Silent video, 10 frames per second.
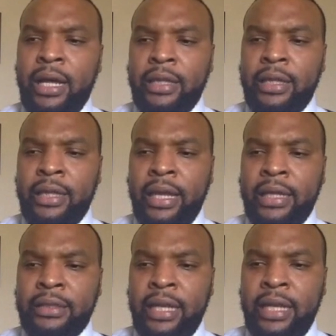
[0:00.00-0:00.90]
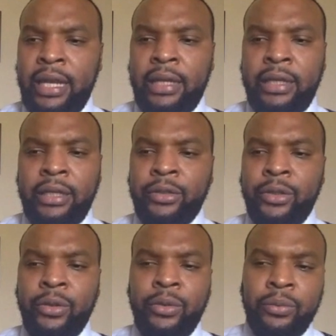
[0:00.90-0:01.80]
They can say, you
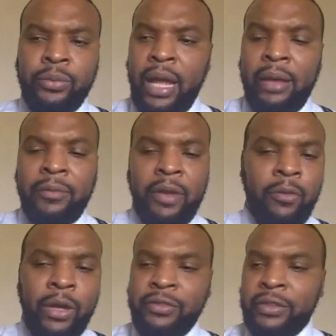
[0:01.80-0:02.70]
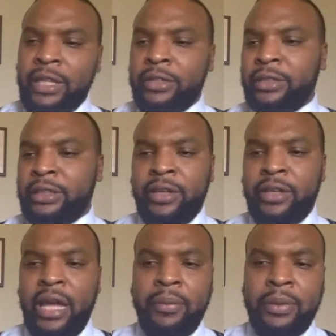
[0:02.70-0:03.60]
know, I watched Philando Castile
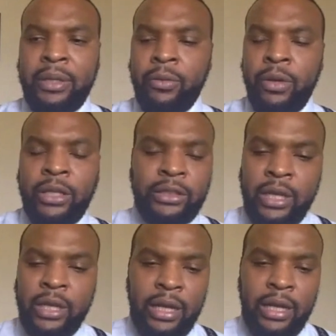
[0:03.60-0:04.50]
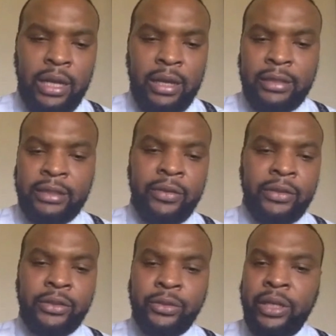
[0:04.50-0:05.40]
happen. I watched Terrence
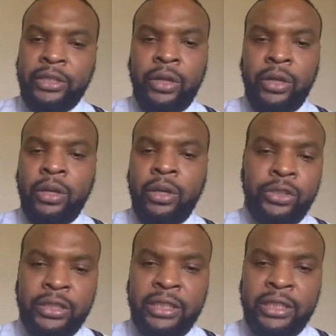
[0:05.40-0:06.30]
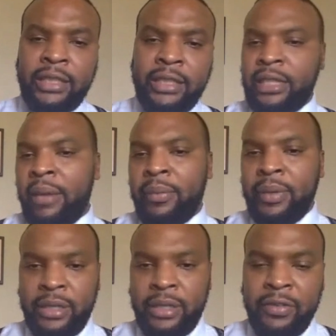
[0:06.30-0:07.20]
Crutcher. I watched all these cases
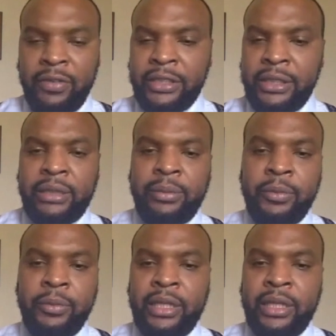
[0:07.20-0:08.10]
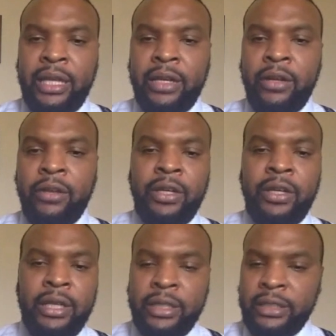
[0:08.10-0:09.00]
happen, and eventually these people get let off.
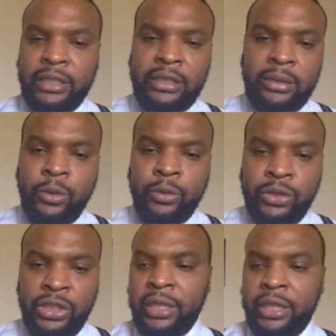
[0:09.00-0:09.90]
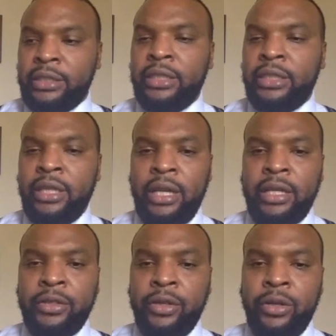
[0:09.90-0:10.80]
The system won't change.
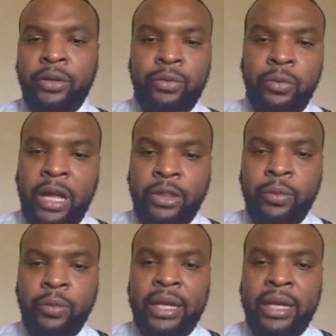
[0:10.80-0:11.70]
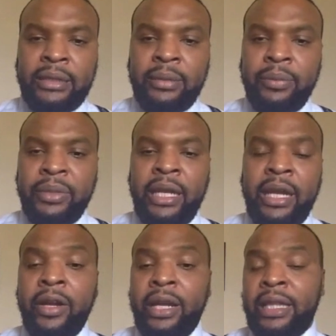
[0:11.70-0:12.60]
You know, I throw my hands up in the
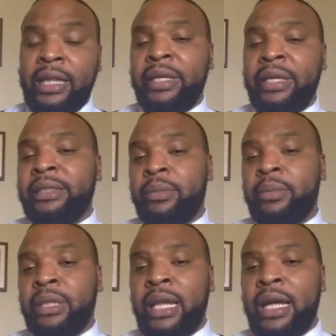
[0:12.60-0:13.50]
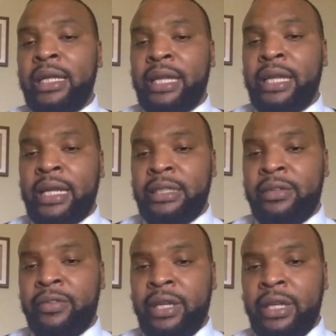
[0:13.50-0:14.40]
air, and they begin to malign the
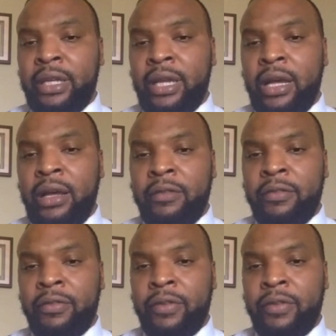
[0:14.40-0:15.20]
activity of